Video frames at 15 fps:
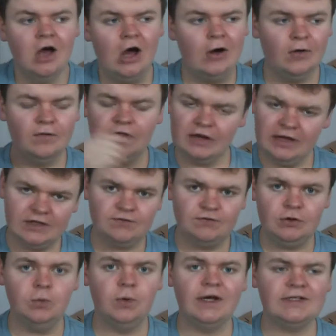and over the last
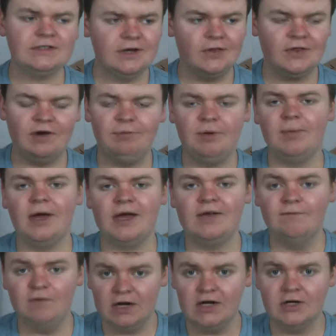few weeks now that I've been
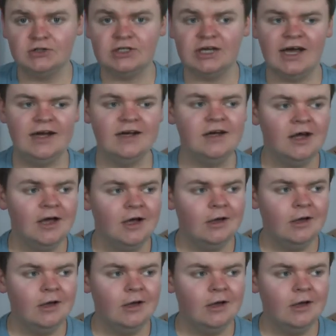making videos again,